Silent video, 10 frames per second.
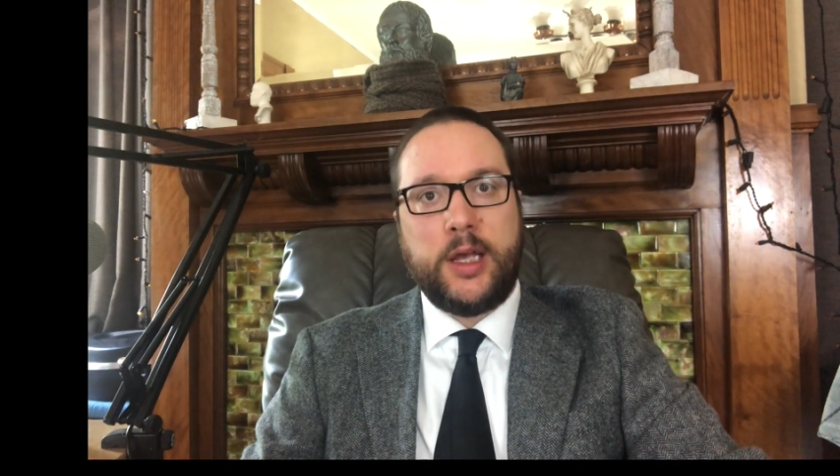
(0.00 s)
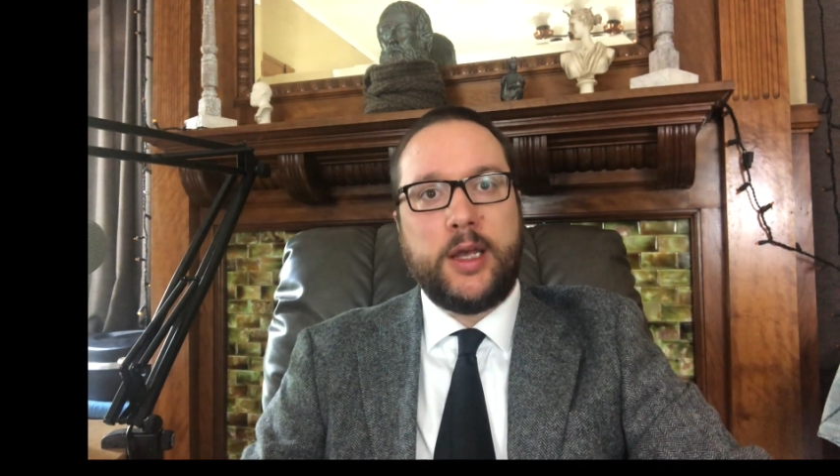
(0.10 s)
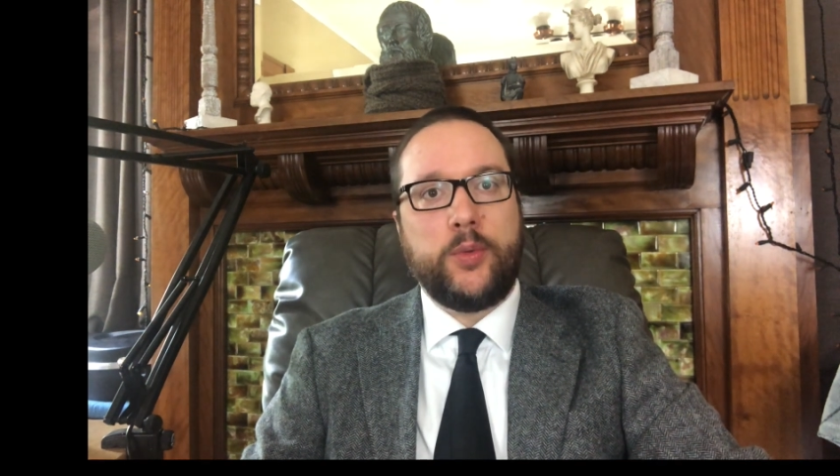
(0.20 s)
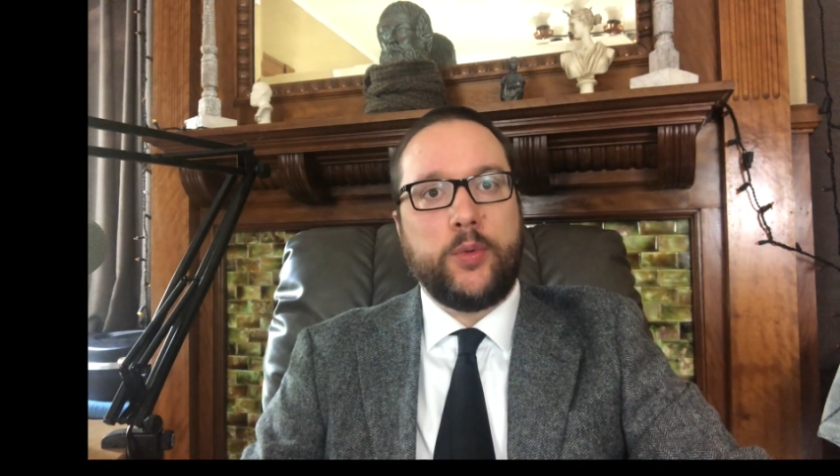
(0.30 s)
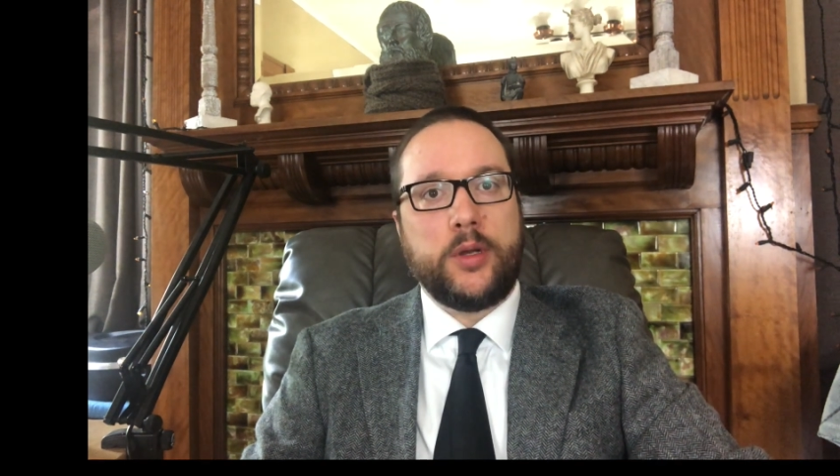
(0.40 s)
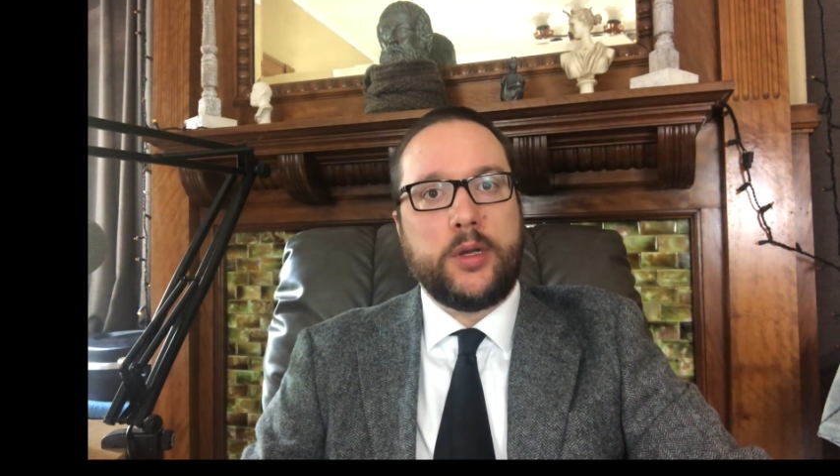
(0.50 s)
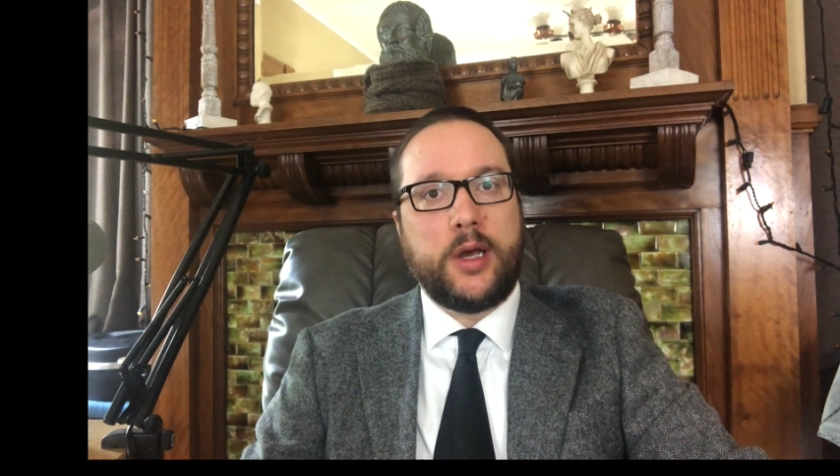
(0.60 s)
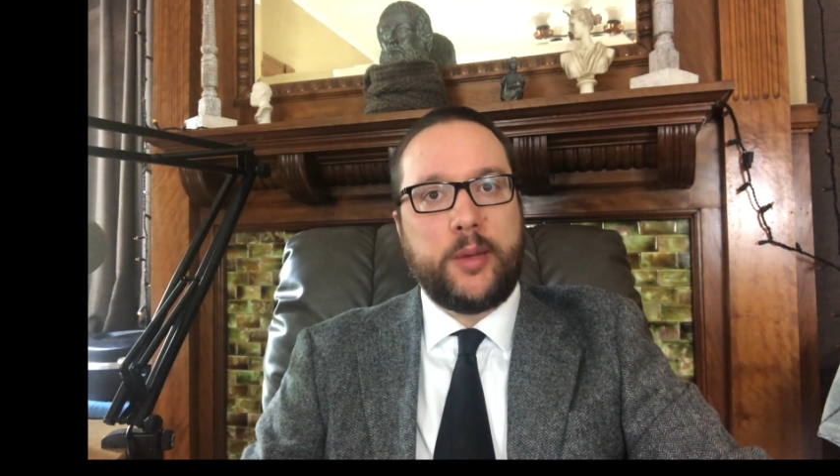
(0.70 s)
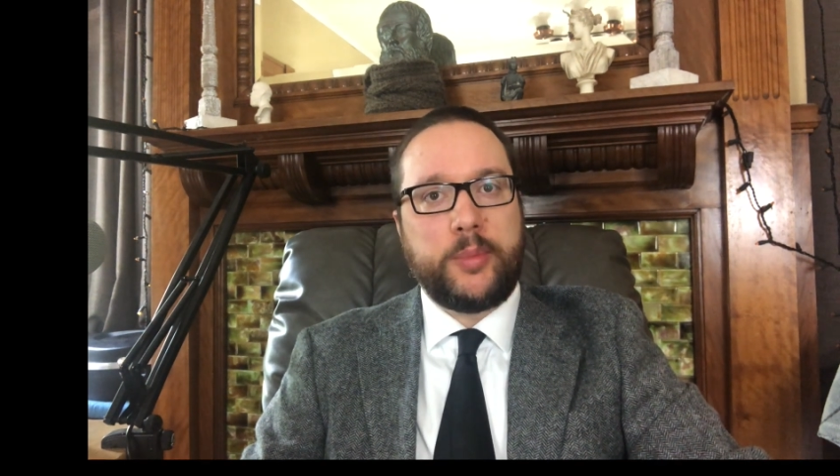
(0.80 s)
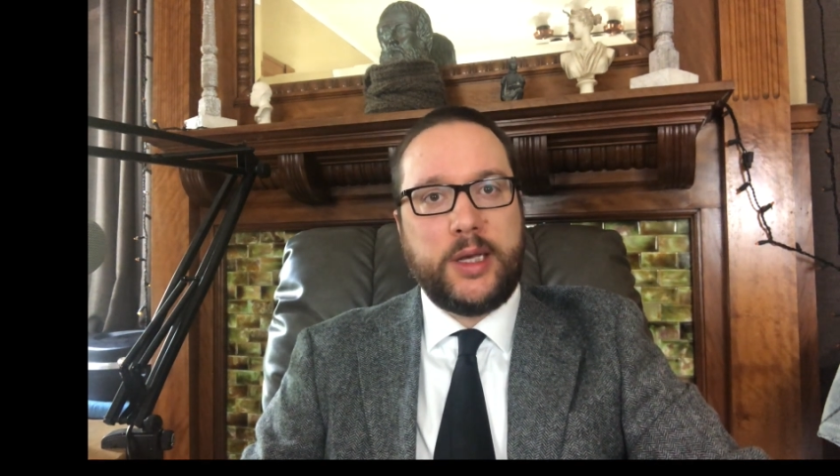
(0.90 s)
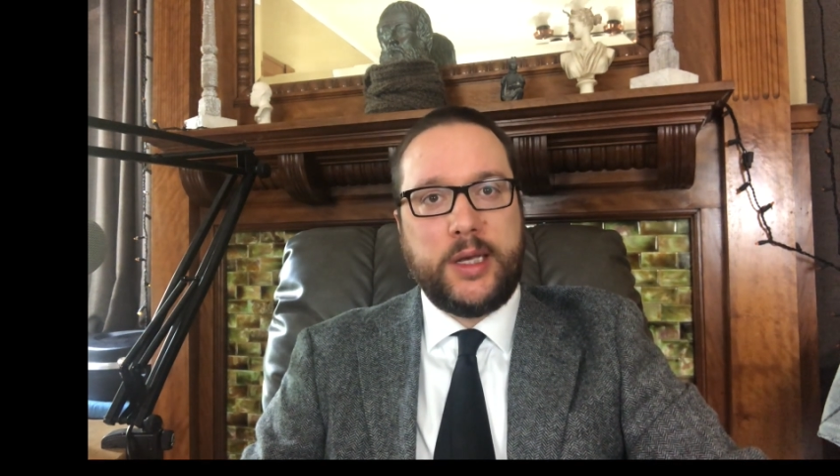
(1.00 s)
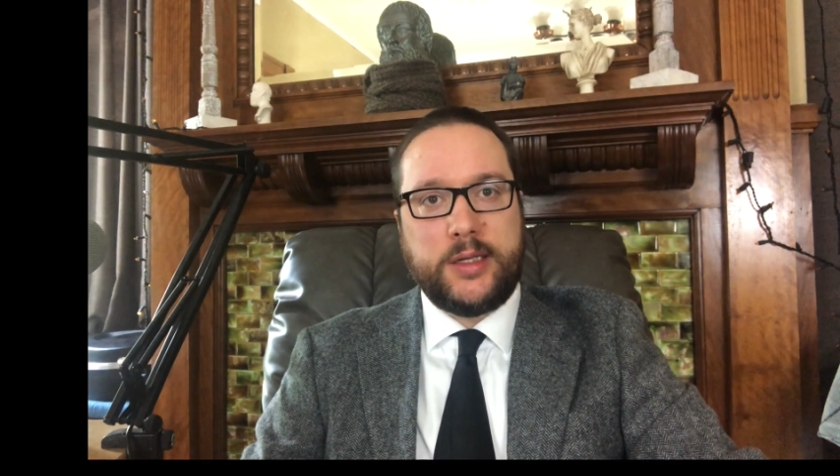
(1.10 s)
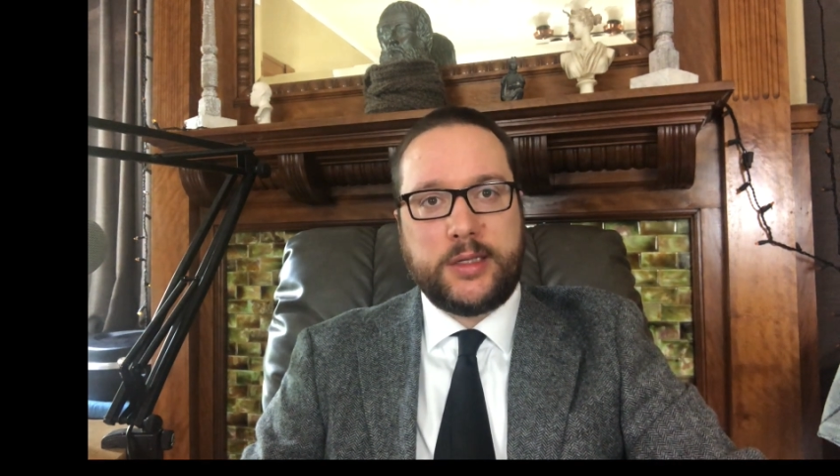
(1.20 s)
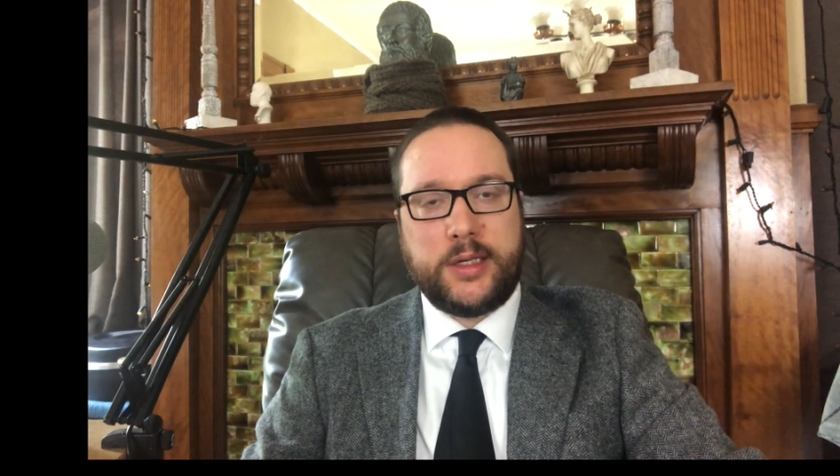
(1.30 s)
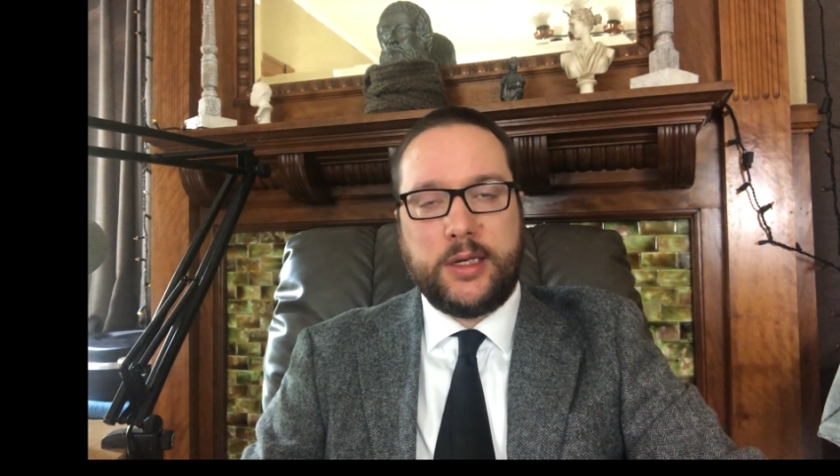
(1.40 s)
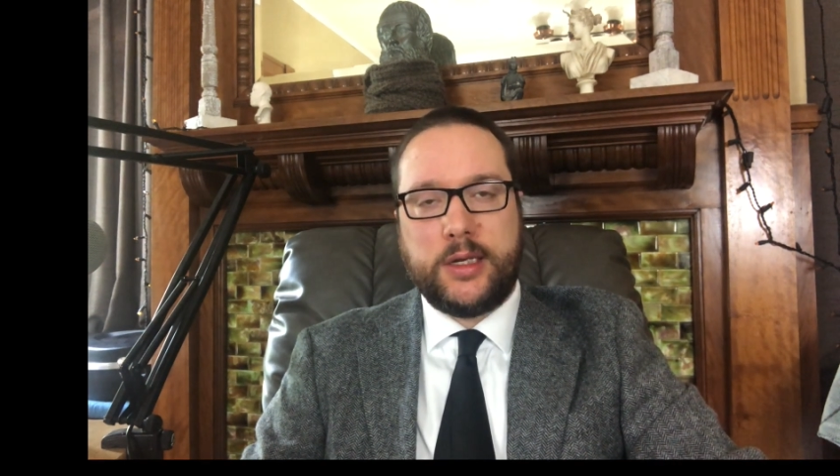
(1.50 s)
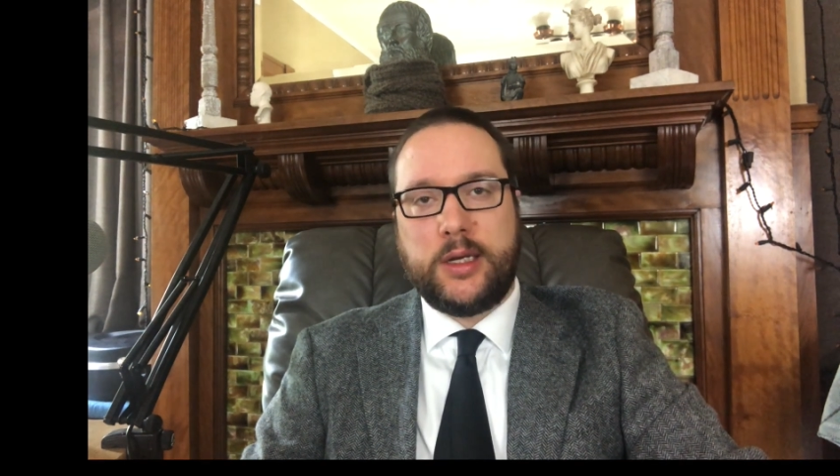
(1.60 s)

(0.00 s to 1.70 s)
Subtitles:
It will not be easy.